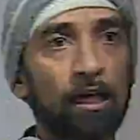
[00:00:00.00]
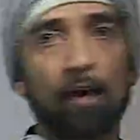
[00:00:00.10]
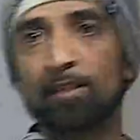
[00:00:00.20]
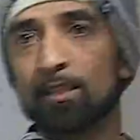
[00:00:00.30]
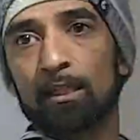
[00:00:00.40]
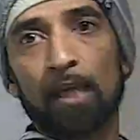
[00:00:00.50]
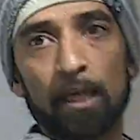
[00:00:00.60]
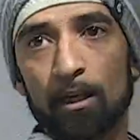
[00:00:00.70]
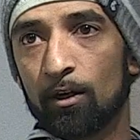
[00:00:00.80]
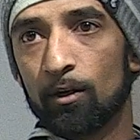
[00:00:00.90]
obviously,
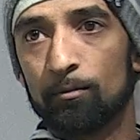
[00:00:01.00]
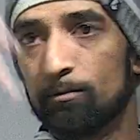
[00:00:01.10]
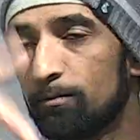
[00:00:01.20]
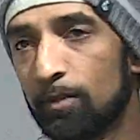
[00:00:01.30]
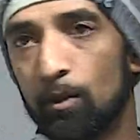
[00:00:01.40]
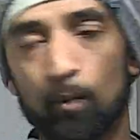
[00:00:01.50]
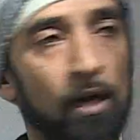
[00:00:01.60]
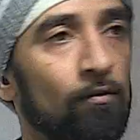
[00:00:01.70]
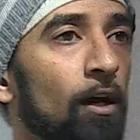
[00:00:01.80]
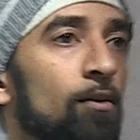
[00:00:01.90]
king or,
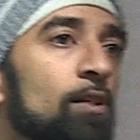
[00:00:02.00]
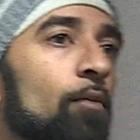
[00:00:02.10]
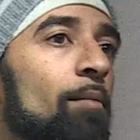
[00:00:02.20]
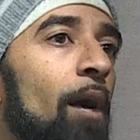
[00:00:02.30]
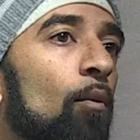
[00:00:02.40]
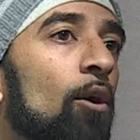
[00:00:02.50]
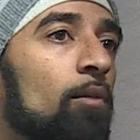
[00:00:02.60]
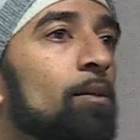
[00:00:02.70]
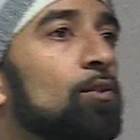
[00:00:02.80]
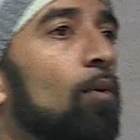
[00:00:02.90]
whatever else that we might
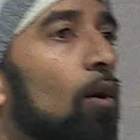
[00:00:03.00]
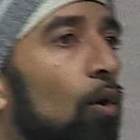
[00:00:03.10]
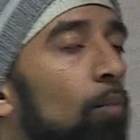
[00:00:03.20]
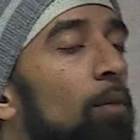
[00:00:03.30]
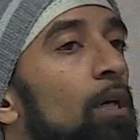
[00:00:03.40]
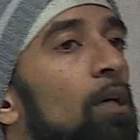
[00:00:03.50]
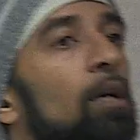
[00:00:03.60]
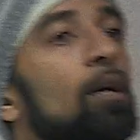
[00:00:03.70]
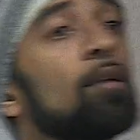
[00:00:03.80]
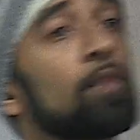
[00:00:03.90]
welcome into our home,
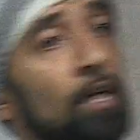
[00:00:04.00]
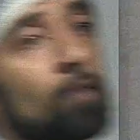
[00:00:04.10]
think